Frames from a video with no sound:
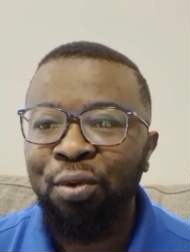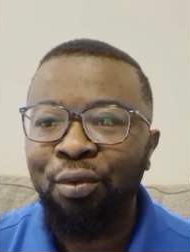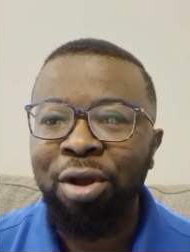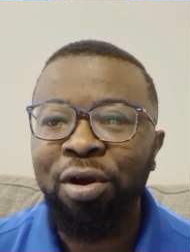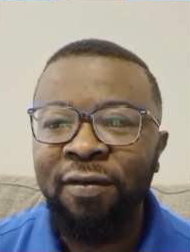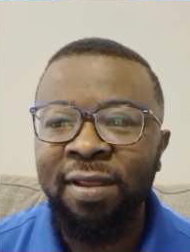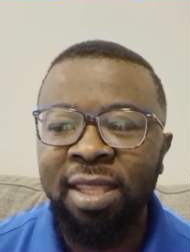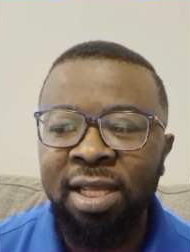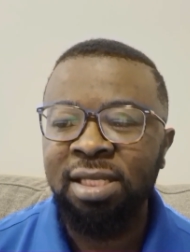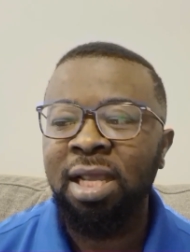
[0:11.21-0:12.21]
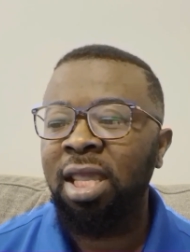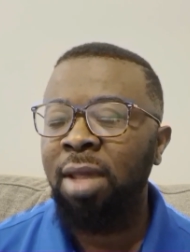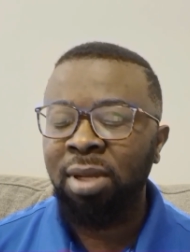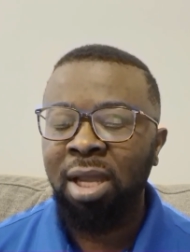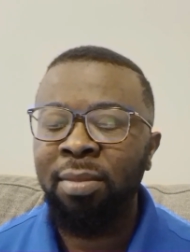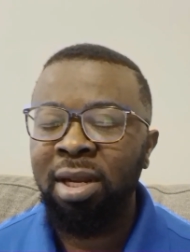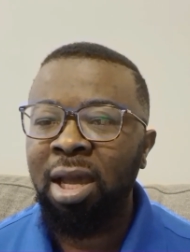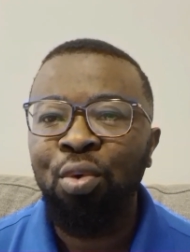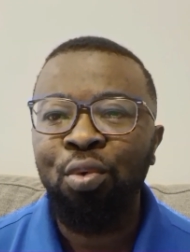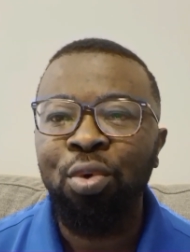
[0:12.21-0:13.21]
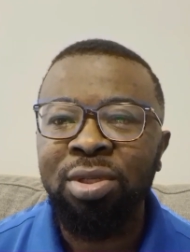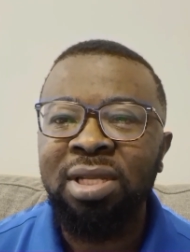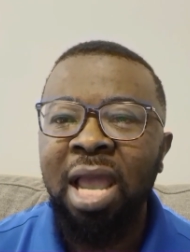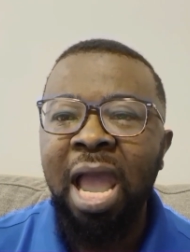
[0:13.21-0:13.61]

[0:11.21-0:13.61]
One of the things that kept coming up was,